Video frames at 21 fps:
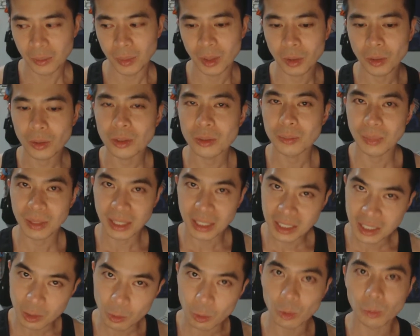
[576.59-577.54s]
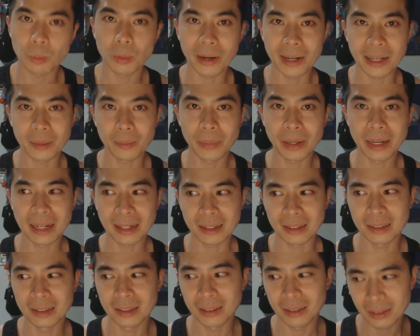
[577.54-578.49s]
but then she would break
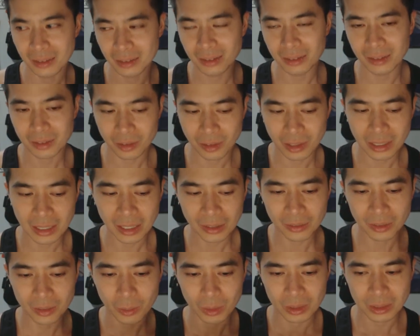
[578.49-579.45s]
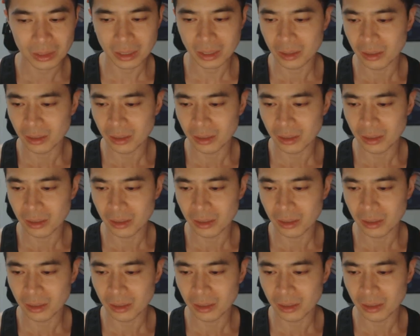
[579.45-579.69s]
back in straight afterwards.